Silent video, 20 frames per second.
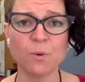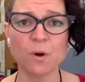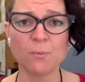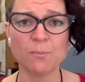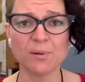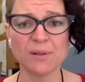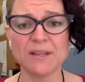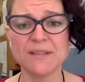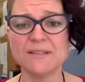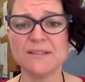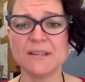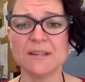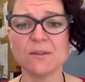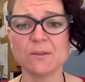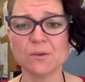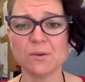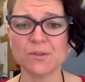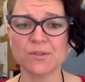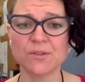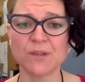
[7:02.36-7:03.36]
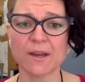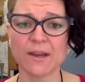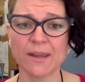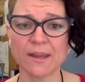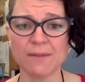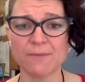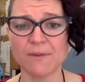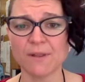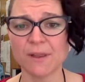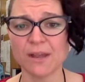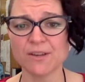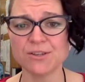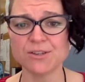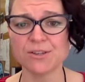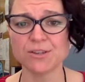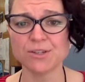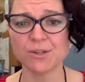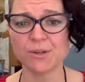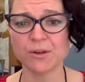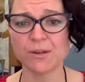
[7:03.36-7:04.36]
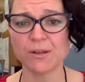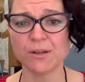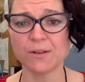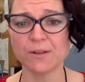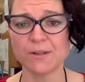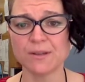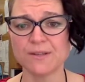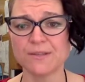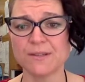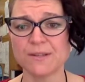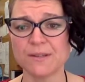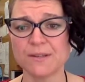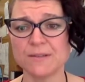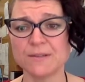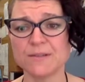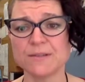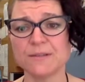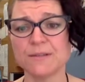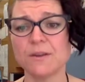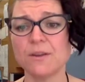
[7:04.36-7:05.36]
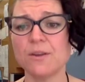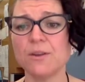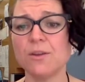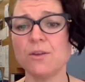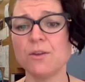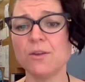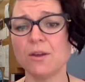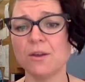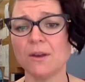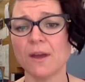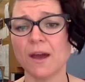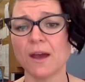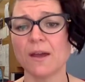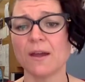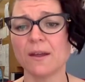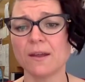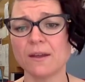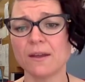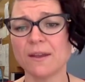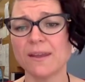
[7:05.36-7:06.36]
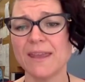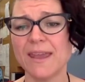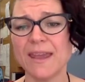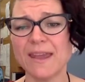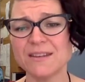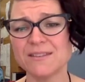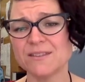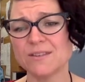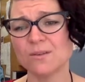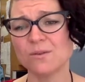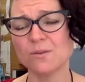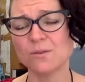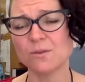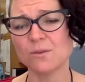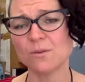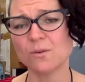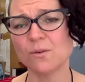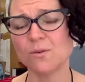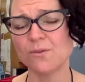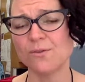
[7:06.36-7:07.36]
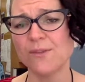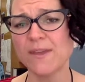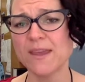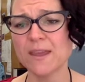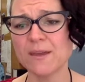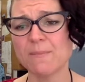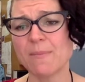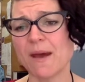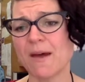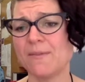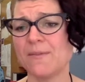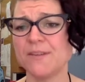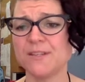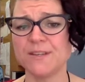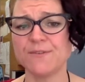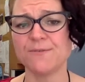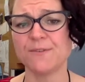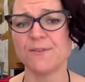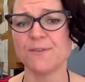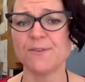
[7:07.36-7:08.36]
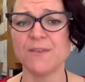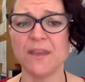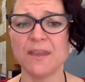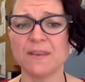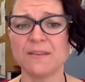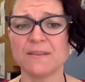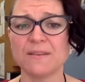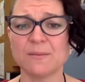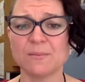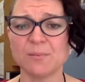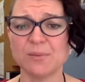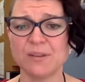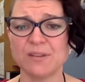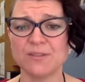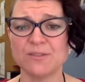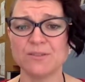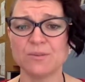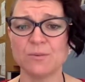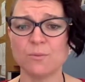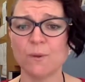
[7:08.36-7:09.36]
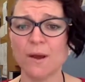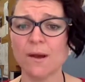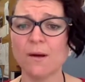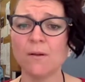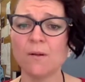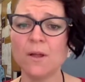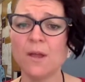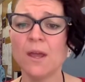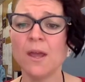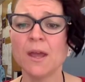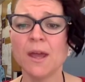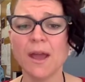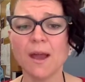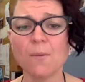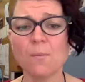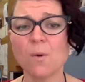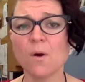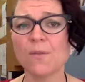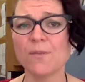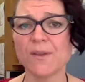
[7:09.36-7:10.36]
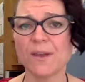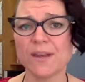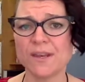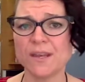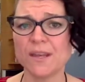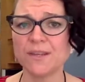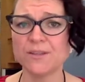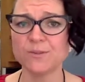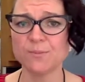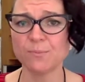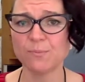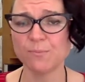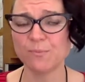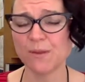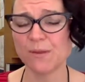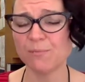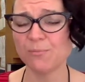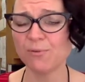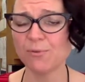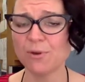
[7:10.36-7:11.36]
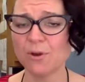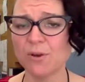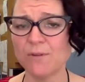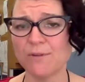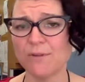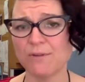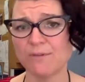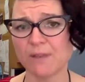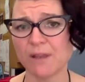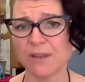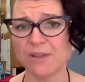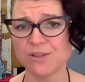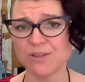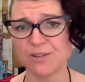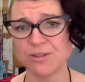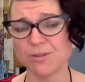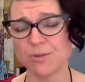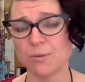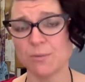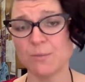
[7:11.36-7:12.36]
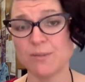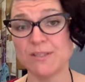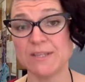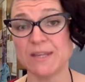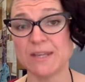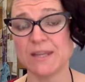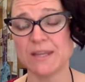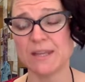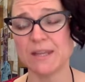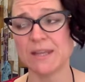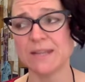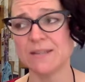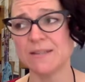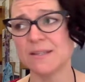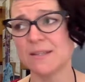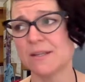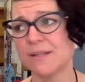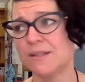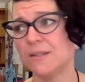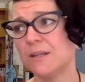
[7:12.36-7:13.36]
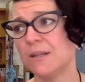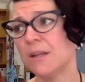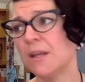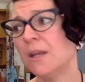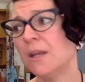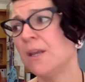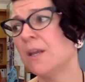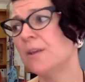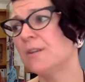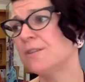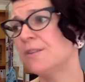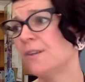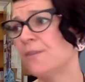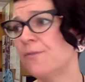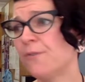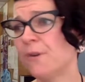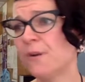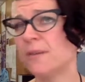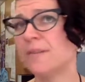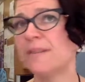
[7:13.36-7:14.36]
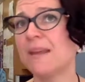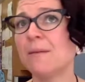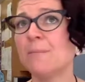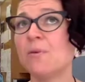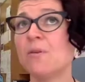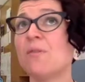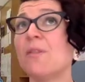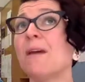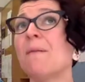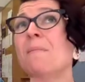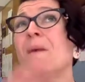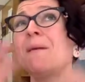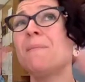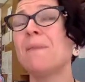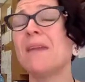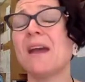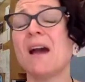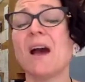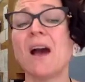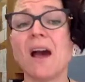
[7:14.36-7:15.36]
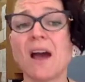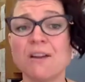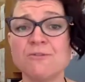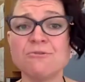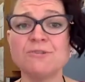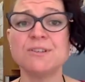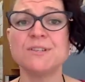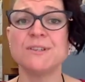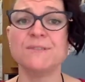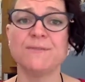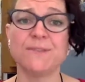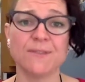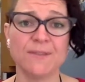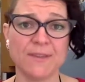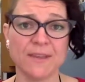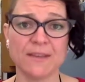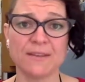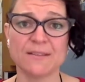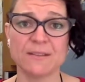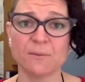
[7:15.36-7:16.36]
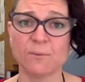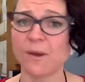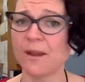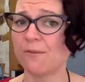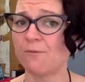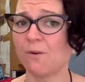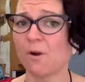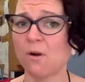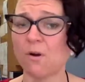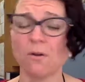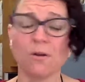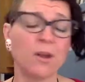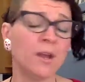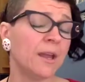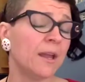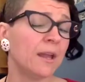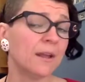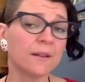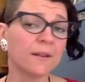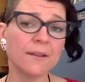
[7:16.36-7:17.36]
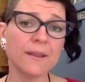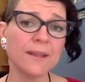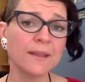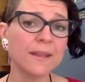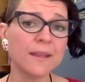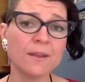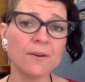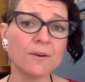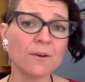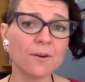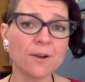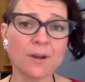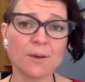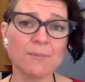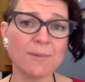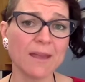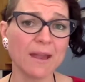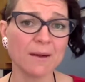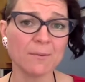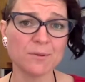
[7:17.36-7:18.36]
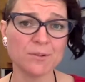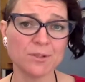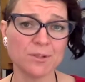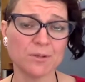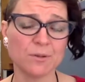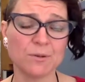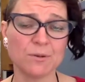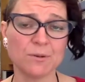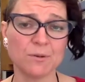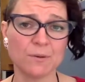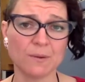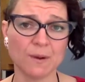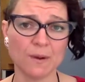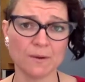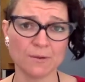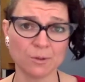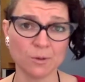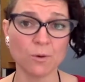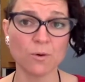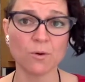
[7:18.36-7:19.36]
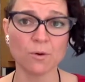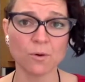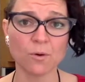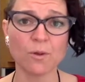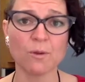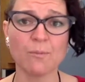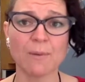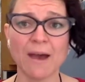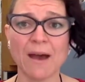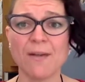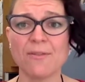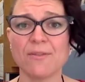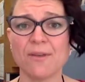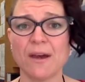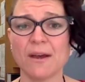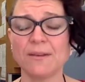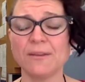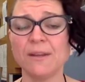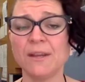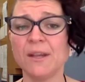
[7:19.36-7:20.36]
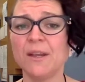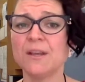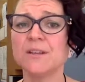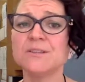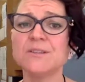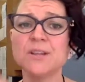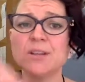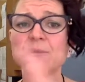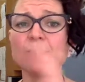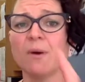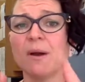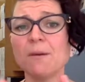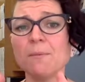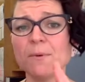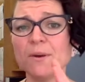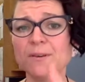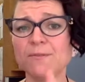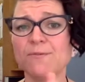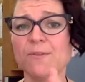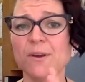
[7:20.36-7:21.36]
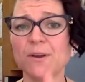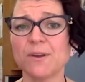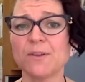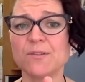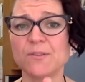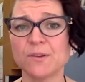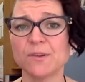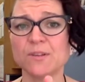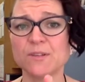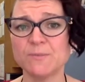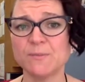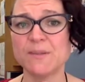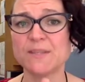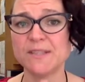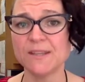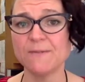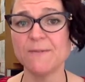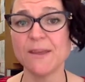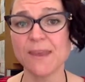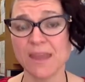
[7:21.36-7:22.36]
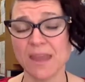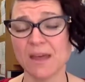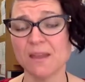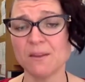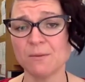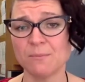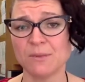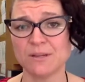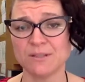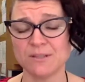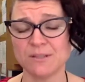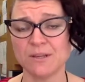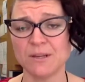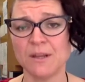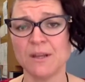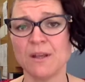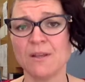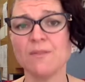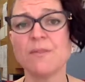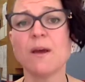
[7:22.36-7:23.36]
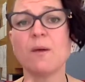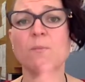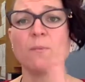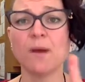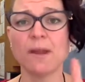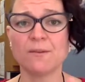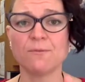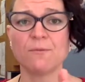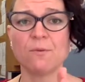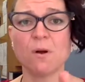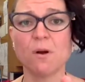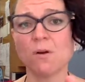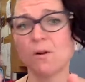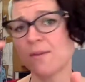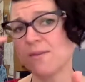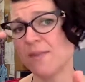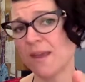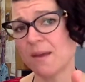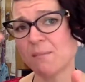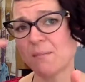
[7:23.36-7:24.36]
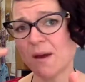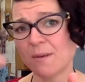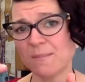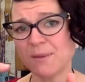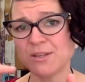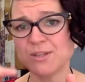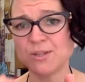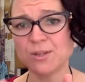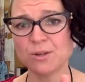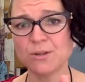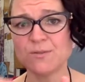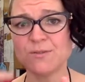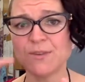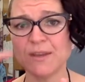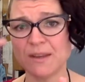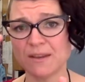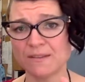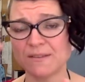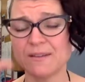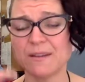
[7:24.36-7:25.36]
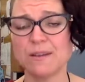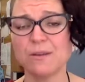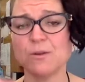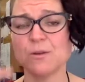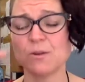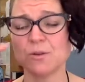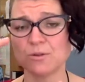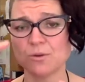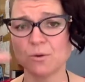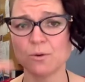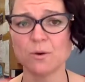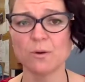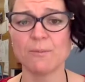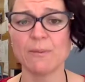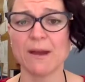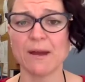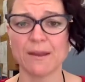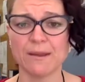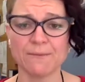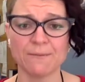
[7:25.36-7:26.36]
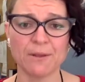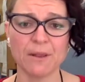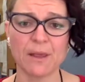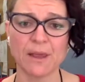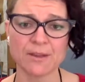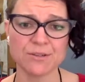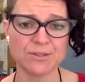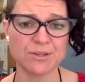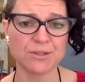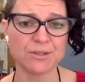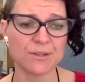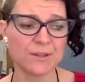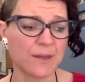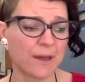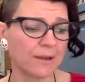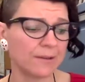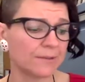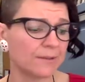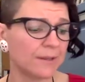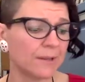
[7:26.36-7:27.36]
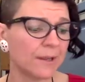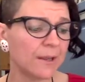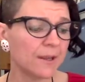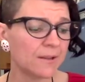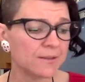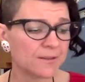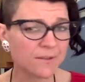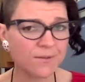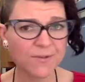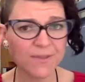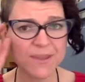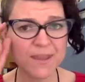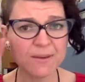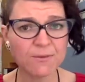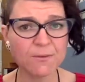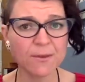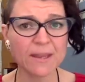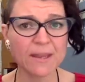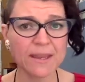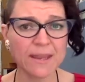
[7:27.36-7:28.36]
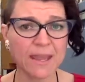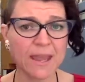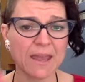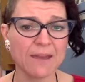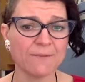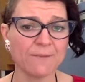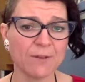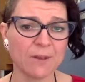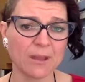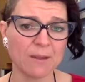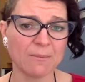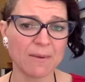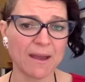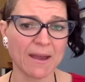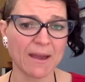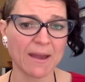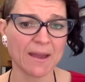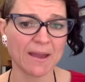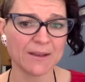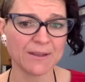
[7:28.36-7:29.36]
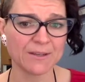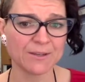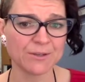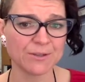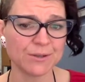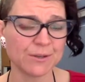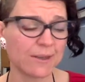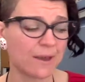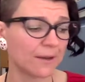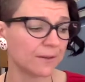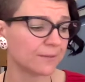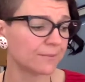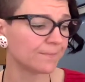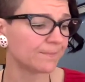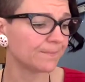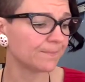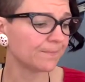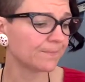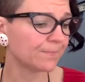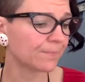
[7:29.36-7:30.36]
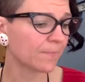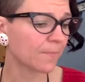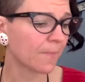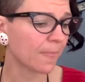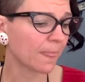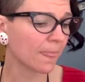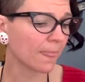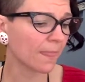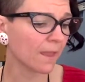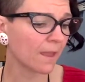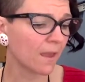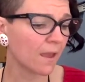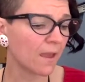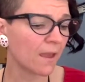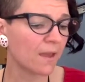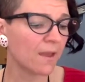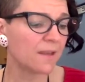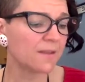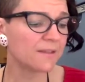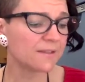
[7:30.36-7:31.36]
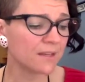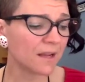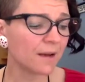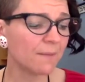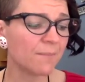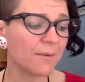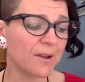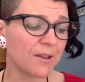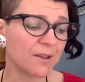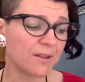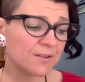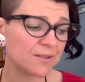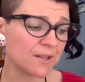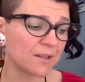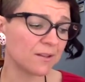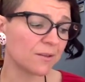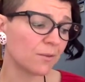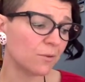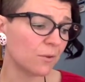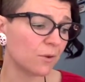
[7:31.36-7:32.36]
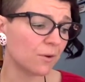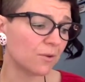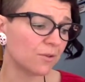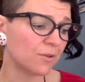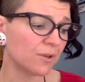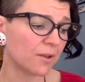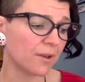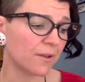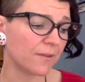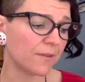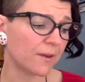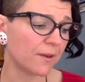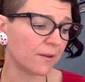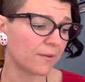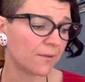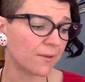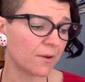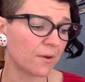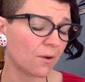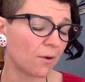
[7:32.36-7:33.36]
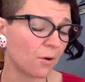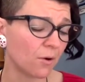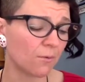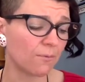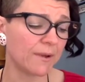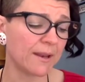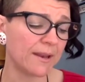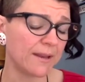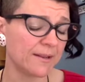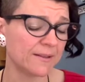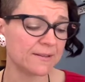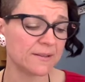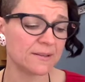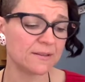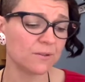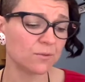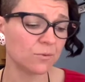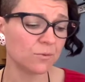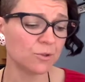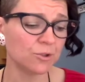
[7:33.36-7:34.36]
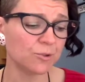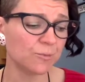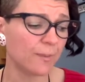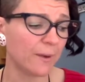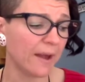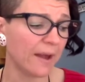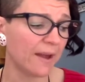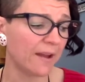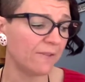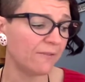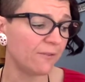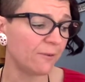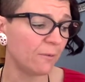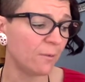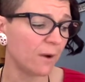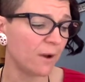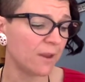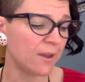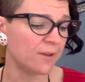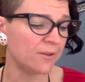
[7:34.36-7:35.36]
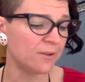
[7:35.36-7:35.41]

what policing looks like in relation to critical incidents, so you can get or think about the different things that police do well and what they need to improve in relation to a particular incident. So, for example, there might be 100 different things that went wrong. Clearly, you're not going to be able to talk all about that. So you might want to focus on a specific element that went wrong, and there might be 2 things that you can talk about in relation to that. So think really carefully about how you do that. Start by using the core readings as a launch pad for what you're